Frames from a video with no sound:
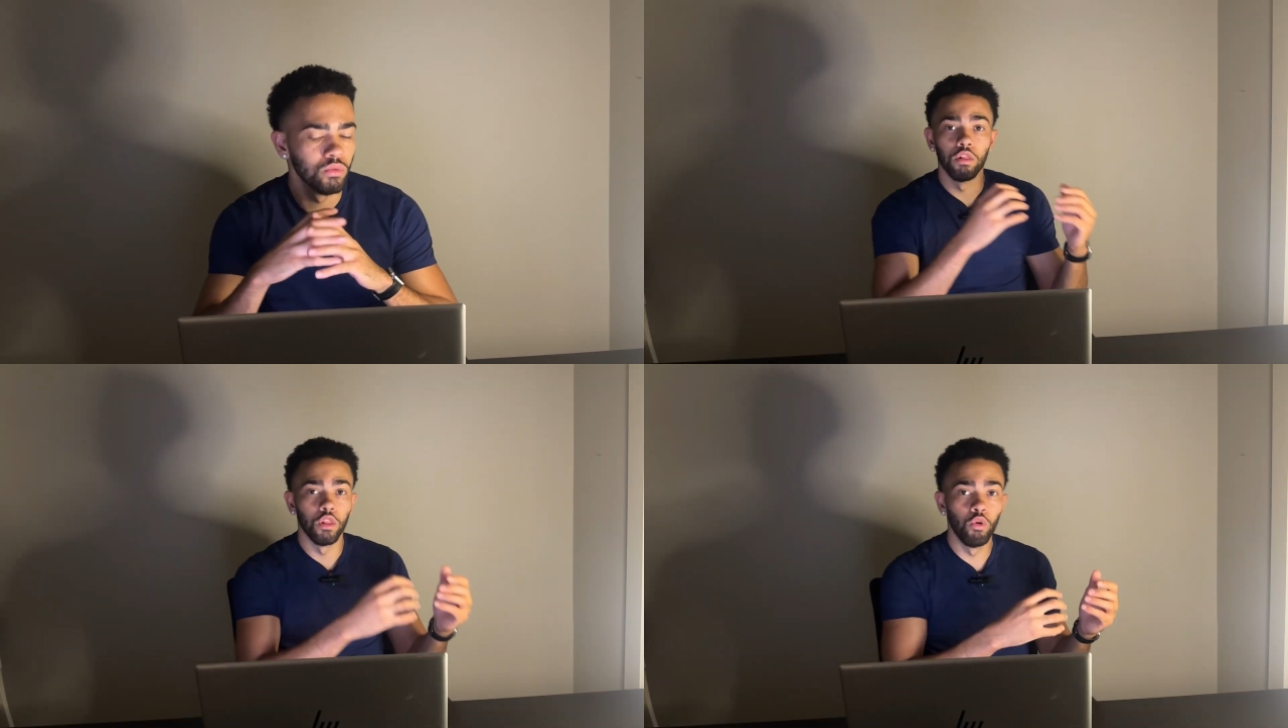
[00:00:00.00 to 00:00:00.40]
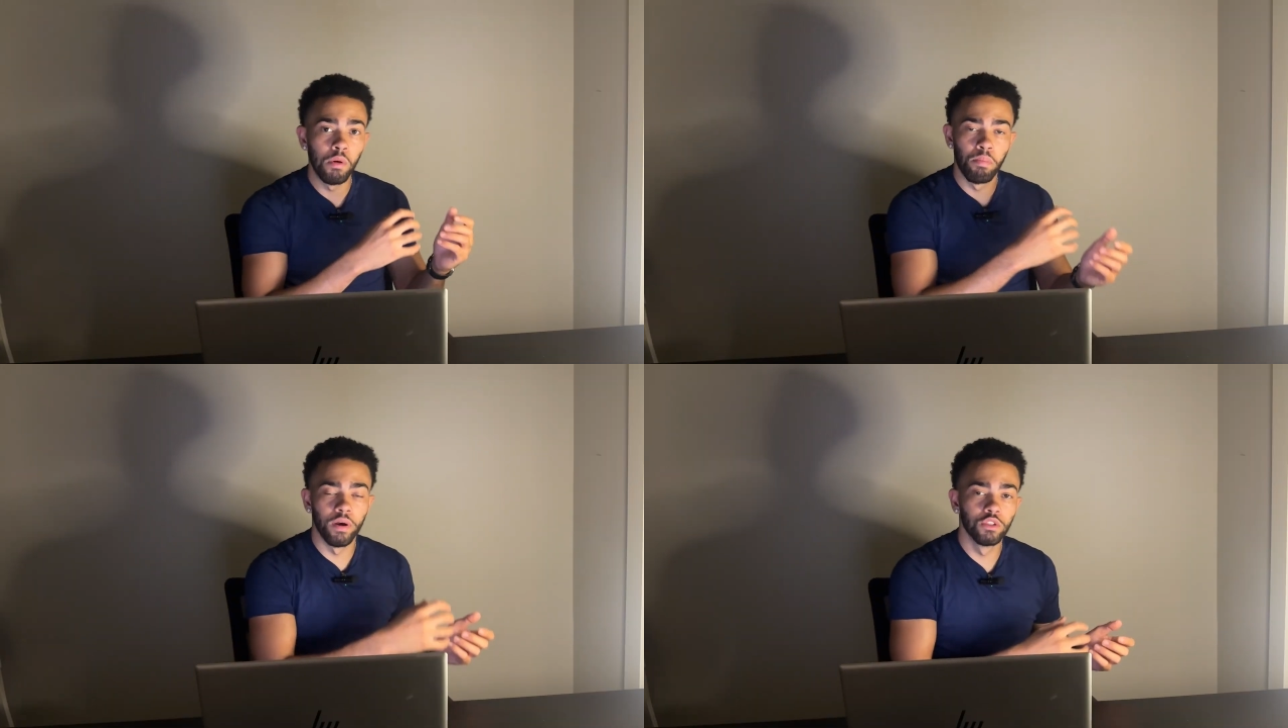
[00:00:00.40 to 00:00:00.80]
A
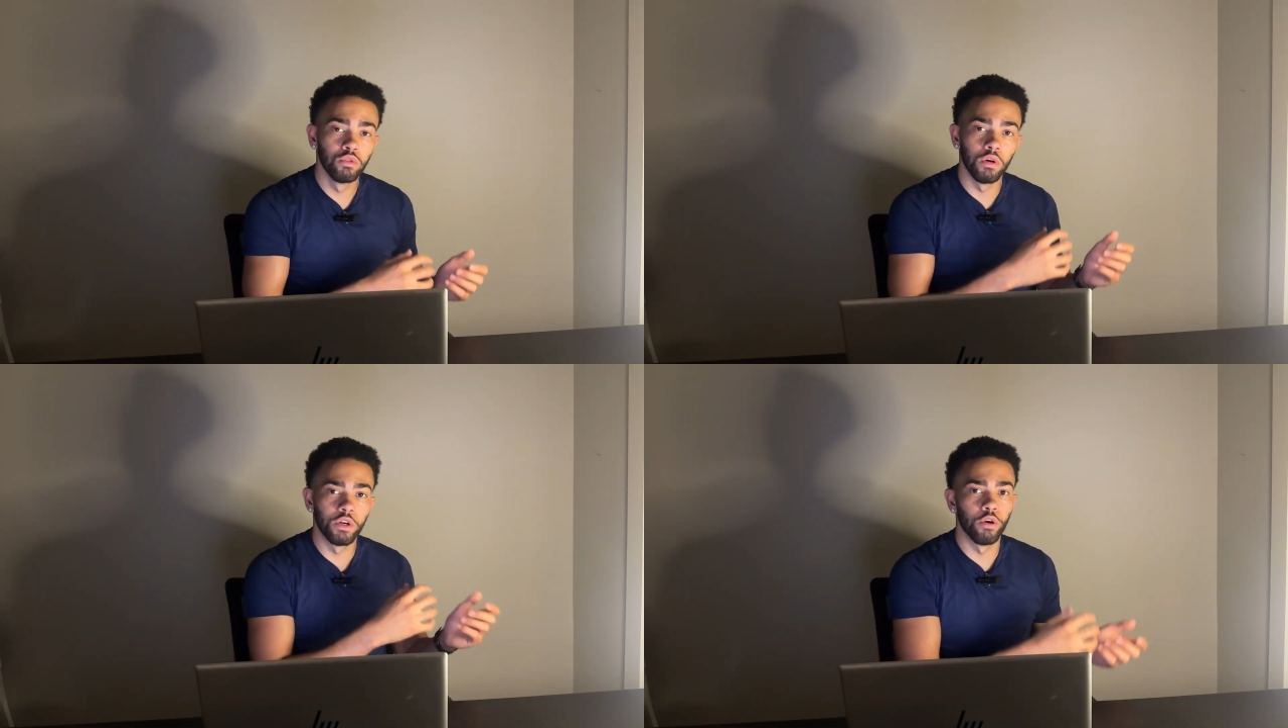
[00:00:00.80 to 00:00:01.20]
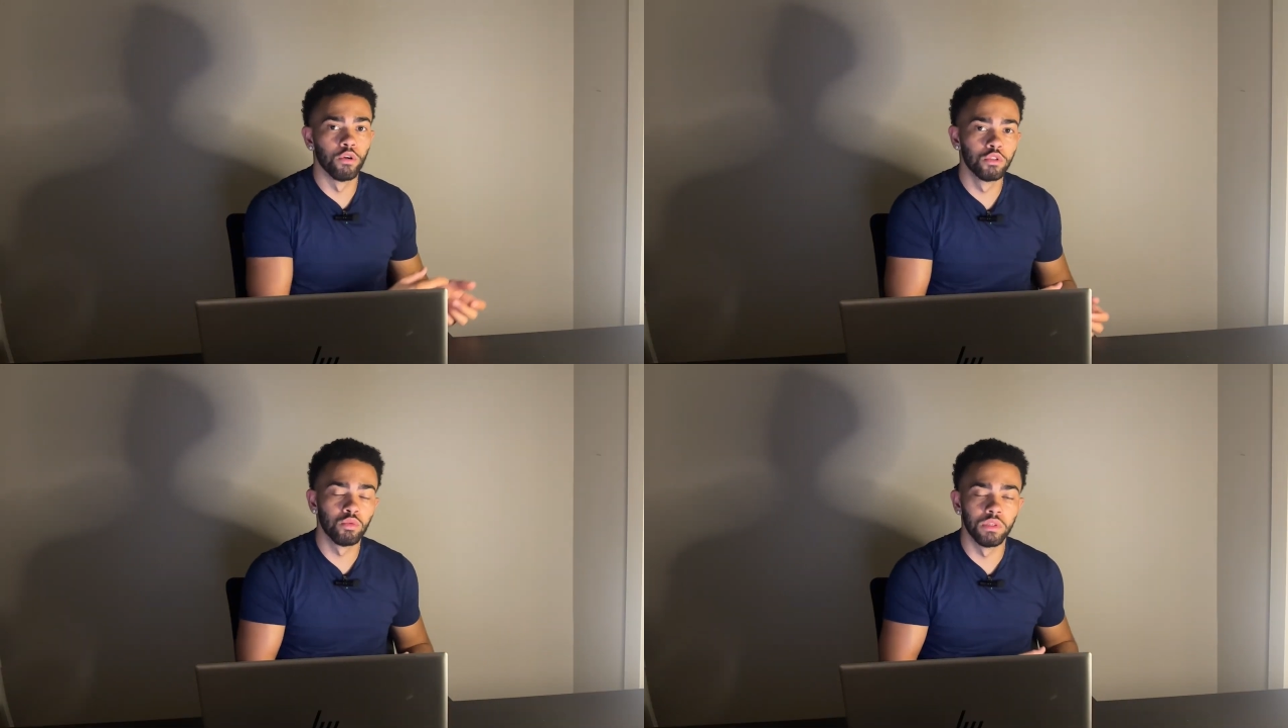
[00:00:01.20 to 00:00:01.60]
low appraisal
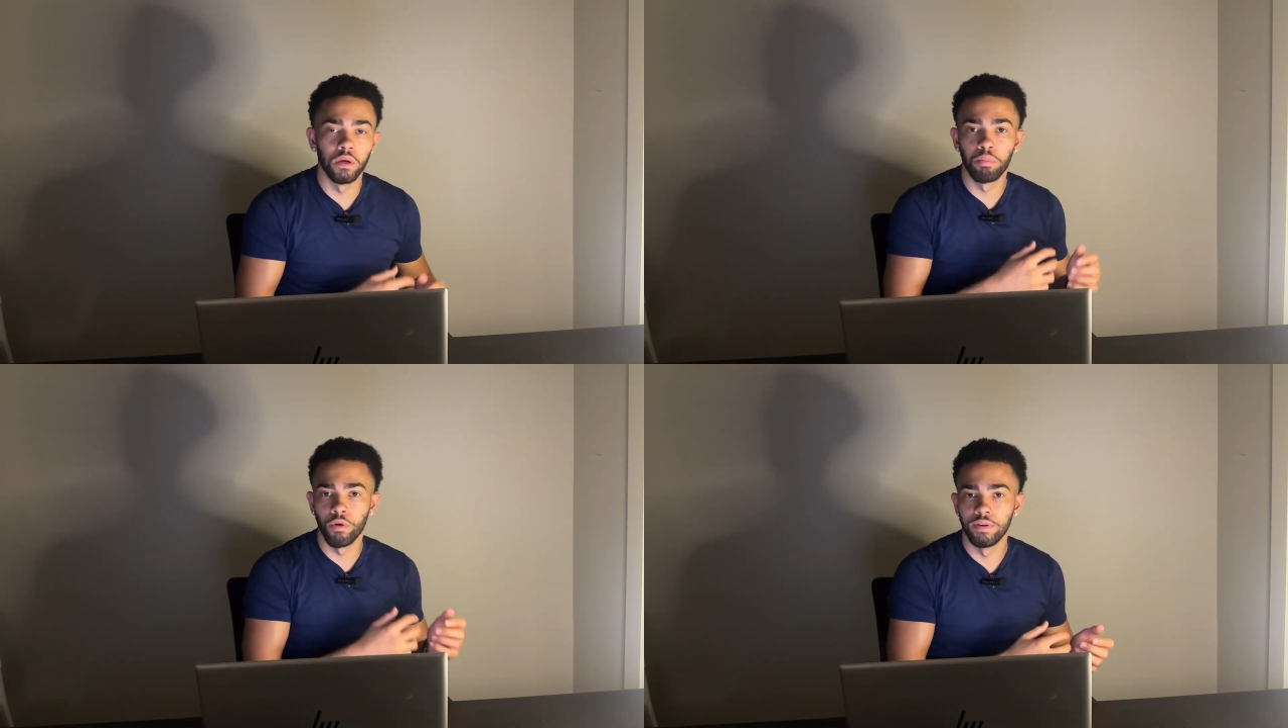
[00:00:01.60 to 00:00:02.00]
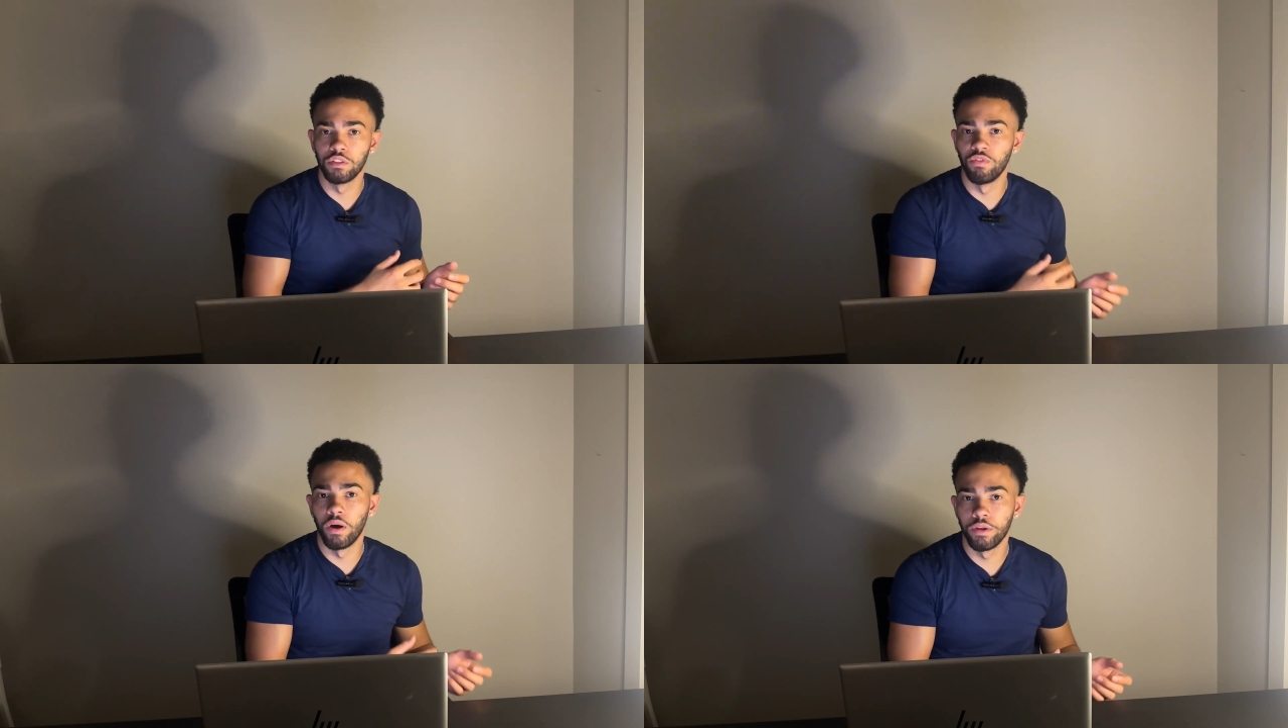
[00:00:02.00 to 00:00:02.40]
occurs when the
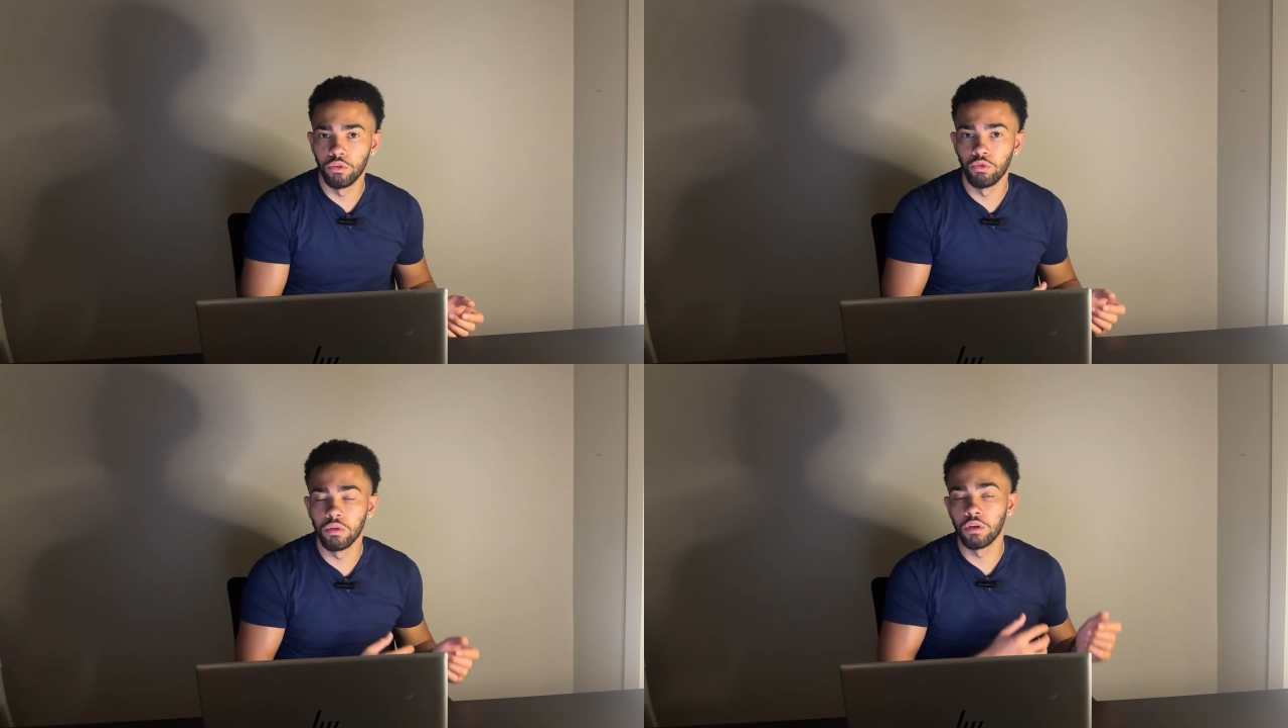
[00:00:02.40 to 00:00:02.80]
appraised value